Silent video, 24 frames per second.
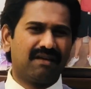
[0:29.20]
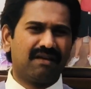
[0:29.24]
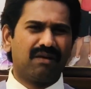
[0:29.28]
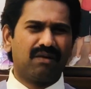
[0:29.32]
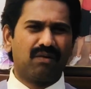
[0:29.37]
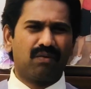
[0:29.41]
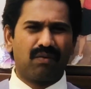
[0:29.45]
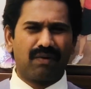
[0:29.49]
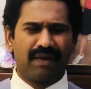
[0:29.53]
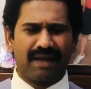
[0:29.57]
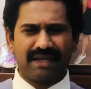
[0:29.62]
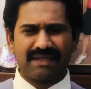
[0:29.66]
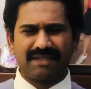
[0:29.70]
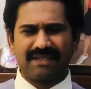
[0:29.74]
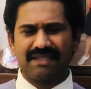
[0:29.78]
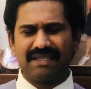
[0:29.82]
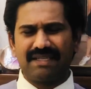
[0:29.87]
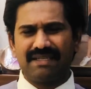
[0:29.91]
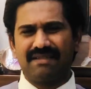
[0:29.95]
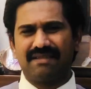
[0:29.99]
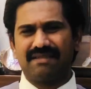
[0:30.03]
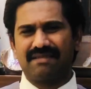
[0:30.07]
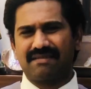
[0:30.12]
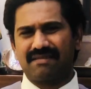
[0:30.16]
vaccine
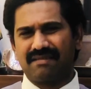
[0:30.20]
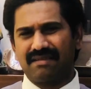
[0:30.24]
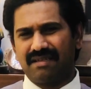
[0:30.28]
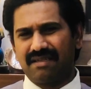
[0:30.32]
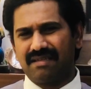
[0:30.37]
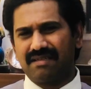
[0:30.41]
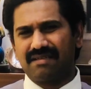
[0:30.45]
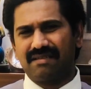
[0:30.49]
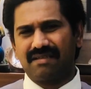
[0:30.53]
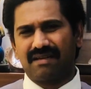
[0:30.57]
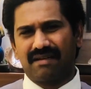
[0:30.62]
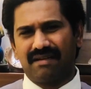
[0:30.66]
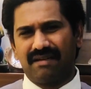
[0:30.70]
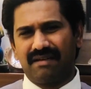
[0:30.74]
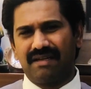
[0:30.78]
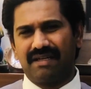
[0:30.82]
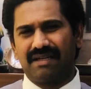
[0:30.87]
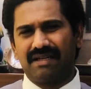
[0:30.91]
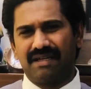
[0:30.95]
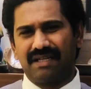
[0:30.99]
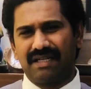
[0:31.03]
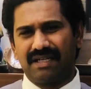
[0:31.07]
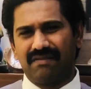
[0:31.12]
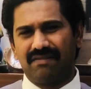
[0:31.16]
has reached the
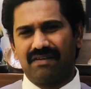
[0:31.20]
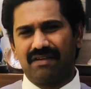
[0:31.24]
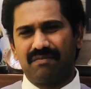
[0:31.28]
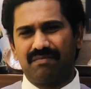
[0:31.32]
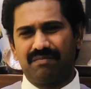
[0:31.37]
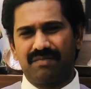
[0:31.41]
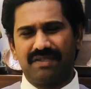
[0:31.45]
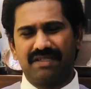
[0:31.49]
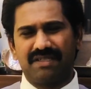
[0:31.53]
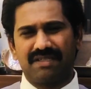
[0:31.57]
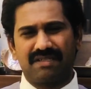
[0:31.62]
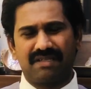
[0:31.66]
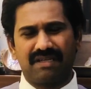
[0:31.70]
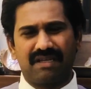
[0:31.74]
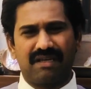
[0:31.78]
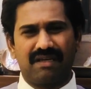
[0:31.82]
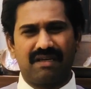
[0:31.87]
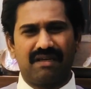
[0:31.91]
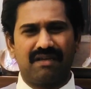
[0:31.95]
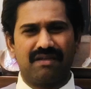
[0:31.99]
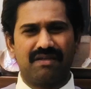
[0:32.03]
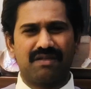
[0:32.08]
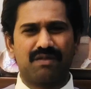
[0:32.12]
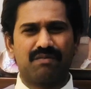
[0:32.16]
clinical development
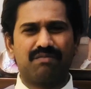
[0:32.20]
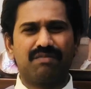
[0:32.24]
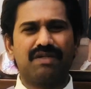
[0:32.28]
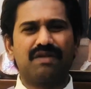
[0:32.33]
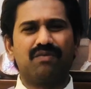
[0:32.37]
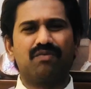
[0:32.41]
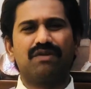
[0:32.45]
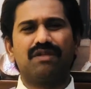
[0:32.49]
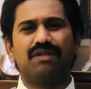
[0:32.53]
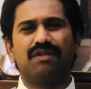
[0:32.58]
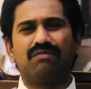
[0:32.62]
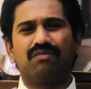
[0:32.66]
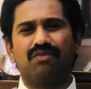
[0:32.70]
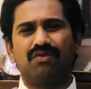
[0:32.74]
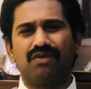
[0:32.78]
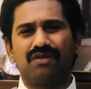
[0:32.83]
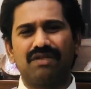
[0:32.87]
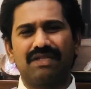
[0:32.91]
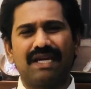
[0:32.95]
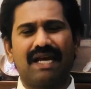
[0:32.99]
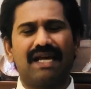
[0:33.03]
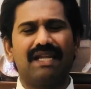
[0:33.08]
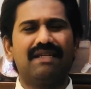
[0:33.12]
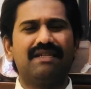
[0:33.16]
stage, but when the
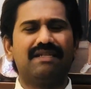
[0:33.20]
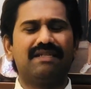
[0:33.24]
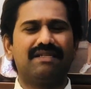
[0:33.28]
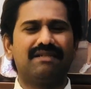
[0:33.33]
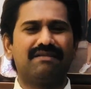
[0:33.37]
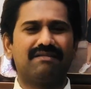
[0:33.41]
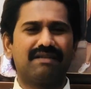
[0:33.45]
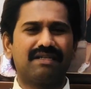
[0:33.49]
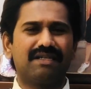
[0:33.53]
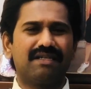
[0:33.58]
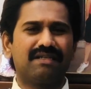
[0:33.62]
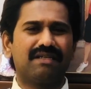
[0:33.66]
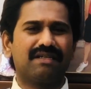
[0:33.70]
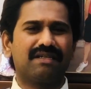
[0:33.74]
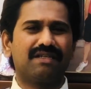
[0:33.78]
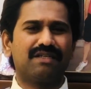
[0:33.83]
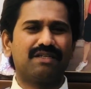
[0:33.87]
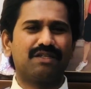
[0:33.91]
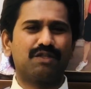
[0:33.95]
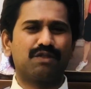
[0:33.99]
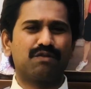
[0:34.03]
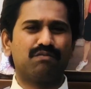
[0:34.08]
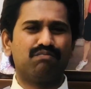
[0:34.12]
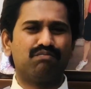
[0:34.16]
mortality rate
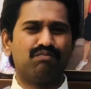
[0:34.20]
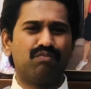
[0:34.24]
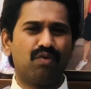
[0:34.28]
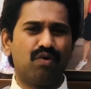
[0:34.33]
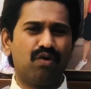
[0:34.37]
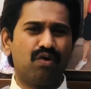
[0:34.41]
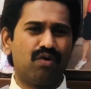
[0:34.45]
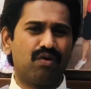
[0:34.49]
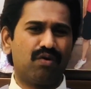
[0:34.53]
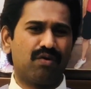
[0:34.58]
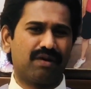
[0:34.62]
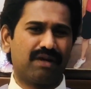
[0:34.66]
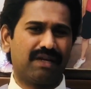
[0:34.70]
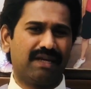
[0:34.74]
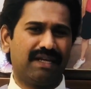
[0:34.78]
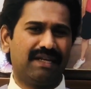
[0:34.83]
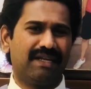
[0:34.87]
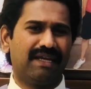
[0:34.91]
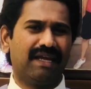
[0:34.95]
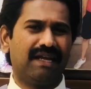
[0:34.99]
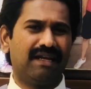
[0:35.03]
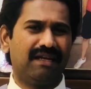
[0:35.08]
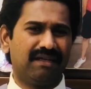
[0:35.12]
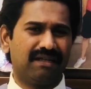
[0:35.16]
is more in
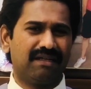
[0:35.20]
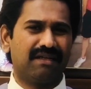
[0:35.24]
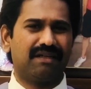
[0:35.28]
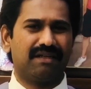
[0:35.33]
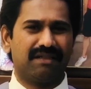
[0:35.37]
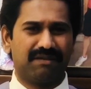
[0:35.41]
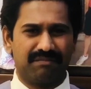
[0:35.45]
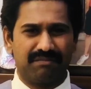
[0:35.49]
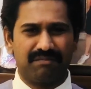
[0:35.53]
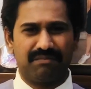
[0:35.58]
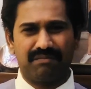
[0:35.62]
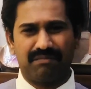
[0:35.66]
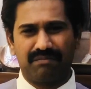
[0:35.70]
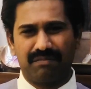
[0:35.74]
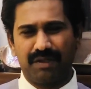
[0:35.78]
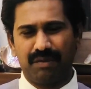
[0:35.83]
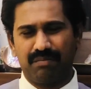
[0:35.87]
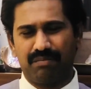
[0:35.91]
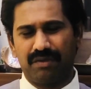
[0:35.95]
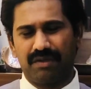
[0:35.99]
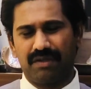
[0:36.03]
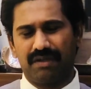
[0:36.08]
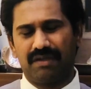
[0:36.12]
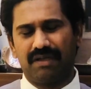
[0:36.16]
elderly,
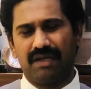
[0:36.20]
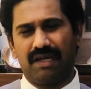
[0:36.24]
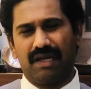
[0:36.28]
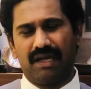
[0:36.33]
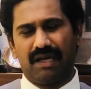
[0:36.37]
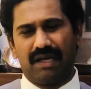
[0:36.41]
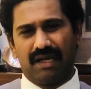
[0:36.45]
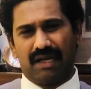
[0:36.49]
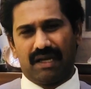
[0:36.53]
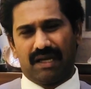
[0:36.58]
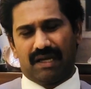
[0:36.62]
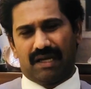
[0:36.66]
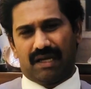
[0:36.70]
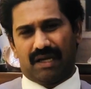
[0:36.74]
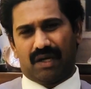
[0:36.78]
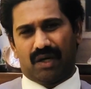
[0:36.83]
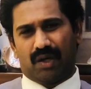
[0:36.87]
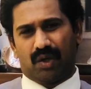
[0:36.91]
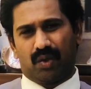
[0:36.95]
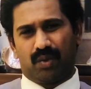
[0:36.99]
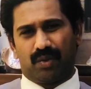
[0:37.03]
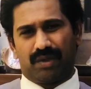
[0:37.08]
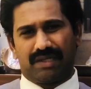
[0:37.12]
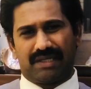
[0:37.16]
people
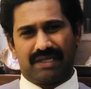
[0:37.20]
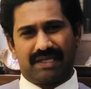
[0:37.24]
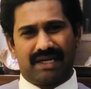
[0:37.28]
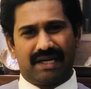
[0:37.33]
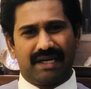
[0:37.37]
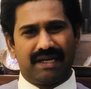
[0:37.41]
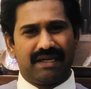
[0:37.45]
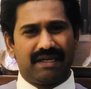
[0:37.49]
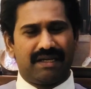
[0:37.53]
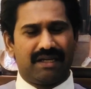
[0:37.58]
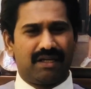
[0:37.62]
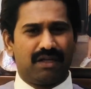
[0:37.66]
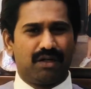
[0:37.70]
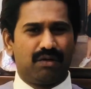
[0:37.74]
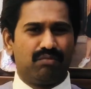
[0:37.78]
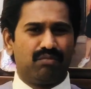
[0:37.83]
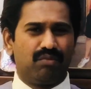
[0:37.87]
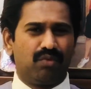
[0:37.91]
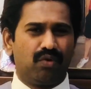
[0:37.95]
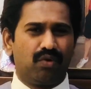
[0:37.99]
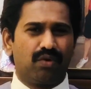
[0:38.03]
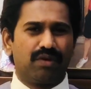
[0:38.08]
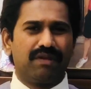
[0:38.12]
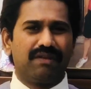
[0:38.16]
who are dying are
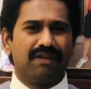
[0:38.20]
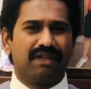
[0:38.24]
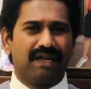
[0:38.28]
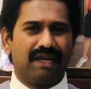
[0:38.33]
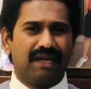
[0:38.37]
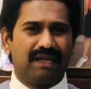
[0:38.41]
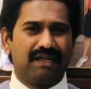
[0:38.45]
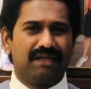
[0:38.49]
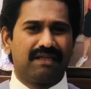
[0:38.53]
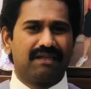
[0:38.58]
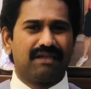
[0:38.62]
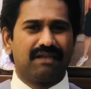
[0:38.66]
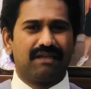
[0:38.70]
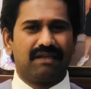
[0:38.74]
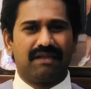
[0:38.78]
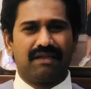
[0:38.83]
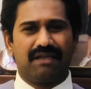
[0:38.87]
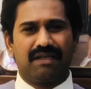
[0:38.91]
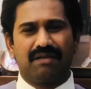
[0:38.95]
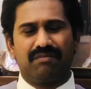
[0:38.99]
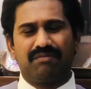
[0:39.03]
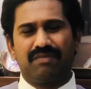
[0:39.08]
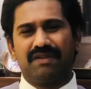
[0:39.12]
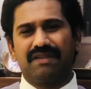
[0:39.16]
more in the
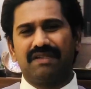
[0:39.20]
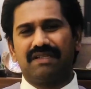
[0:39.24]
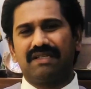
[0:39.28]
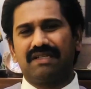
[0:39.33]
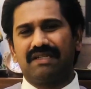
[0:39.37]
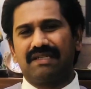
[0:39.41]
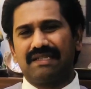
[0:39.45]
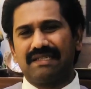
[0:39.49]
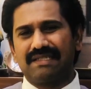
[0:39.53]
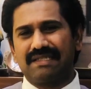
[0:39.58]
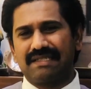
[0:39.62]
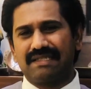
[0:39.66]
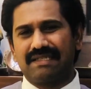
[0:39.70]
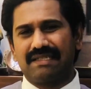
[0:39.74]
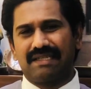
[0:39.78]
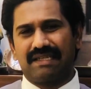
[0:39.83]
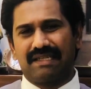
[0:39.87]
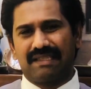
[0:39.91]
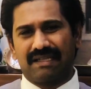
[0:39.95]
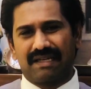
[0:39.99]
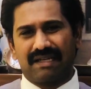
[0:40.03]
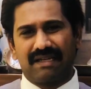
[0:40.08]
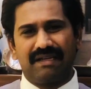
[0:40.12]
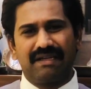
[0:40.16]
elderly, but the testing in
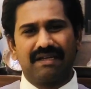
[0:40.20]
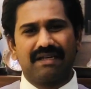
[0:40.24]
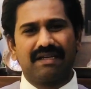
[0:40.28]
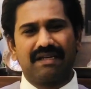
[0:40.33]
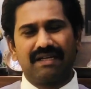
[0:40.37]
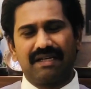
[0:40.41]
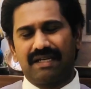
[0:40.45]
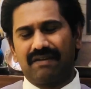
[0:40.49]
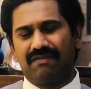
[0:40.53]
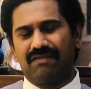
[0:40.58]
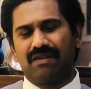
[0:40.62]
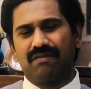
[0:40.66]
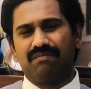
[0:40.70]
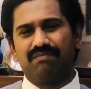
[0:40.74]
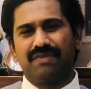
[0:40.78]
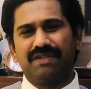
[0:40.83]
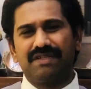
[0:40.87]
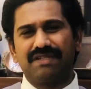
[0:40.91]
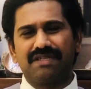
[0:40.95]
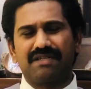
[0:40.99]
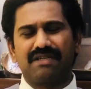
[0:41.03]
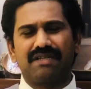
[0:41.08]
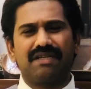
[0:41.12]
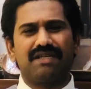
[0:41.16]
the clinical development
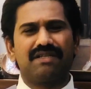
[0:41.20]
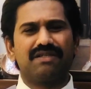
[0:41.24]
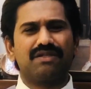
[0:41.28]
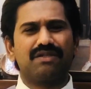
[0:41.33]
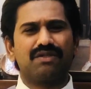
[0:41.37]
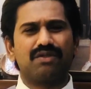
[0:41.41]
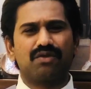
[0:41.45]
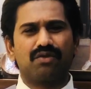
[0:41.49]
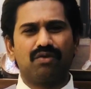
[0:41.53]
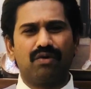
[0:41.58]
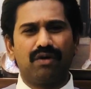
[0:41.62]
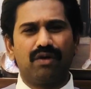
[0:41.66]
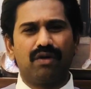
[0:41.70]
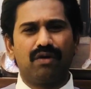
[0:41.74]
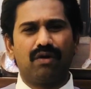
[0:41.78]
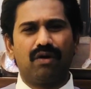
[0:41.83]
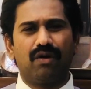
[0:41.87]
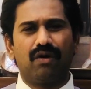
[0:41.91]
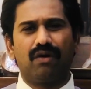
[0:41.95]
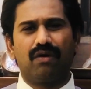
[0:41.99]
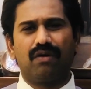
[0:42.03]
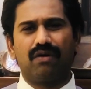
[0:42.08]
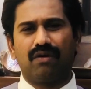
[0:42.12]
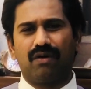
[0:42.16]
stage is going
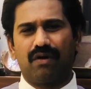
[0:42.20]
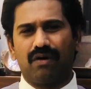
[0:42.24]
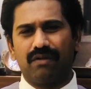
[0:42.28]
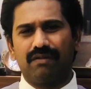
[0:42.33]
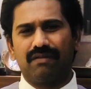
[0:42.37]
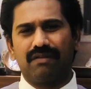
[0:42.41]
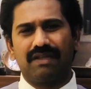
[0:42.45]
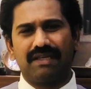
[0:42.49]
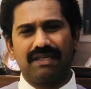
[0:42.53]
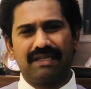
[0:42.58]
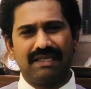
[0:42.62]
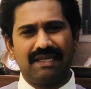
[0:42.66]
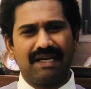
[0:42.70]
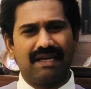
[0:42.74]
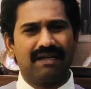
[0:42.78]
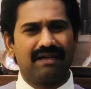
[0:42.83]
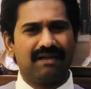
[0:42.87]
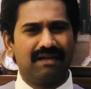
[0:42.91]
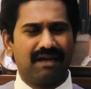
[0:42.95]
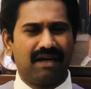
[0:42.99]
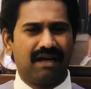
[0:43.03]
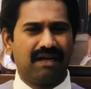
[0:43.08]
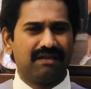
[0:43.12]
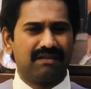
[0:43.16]
on the young
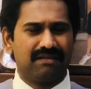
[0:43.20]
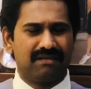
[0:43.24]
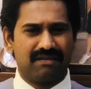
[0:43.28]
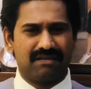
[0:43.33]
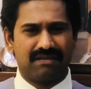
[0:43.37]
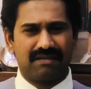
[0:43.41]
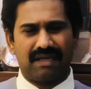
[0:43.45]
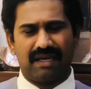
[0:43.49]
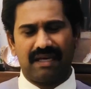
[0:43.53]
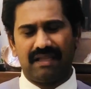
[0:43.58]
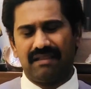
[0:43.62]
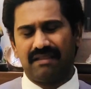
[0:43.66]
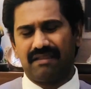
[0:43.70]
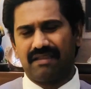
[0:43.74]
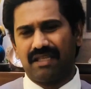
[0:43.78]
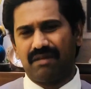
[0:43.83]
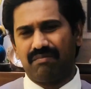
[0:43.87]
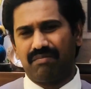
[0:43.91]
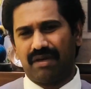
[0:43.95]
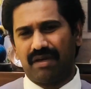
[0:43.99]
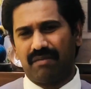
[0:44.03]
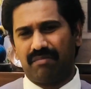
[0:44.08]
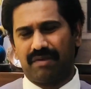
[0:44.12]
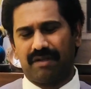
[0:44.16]
adults, healthy
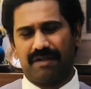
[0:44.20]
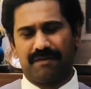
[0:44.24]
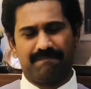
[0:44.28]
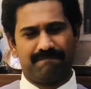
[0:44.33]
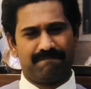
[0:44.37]
people.